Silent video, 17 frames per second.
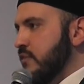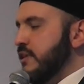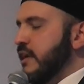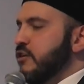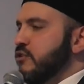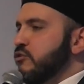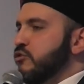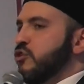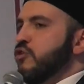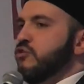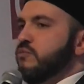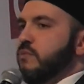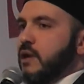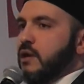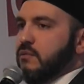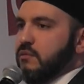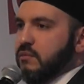I say, excuse
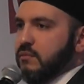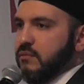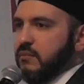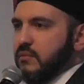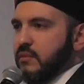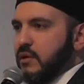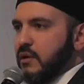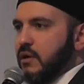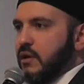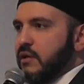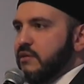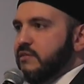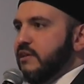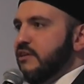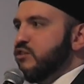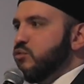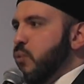me,
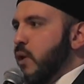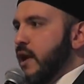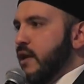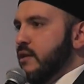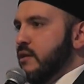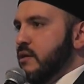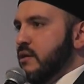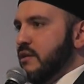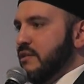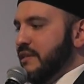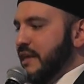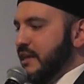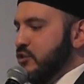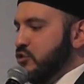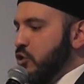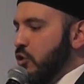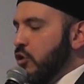since when
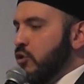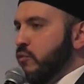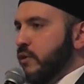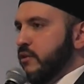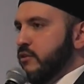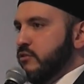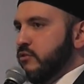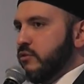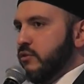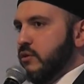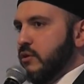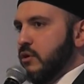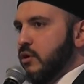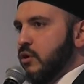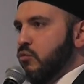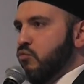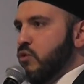did tolerance
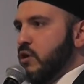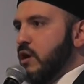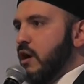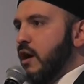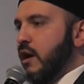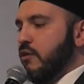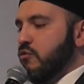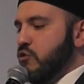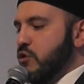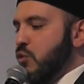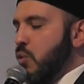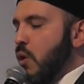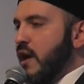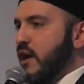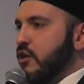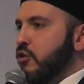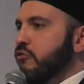
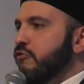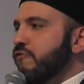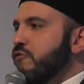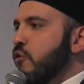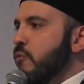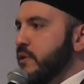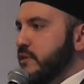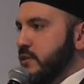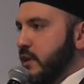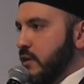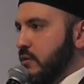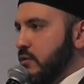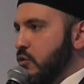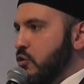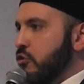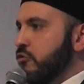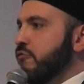require conformity
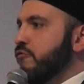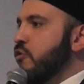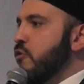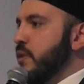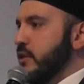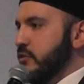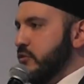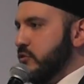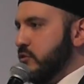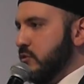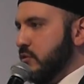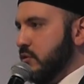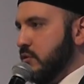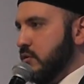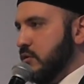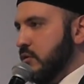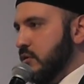or conformance?
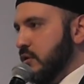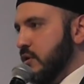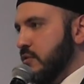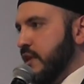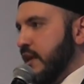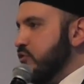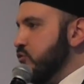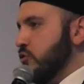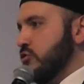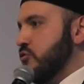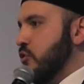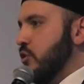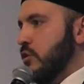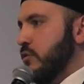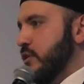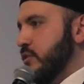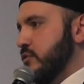That's not
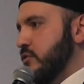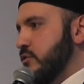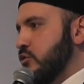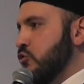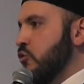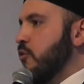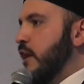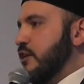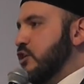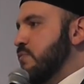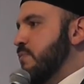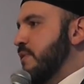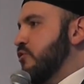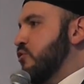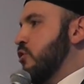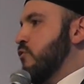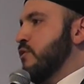tolerance. You're not actually
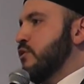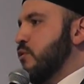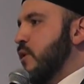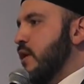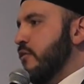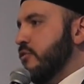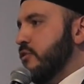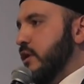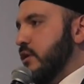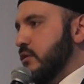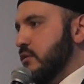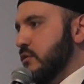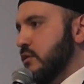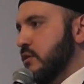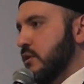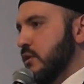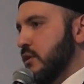being tolerant to us then.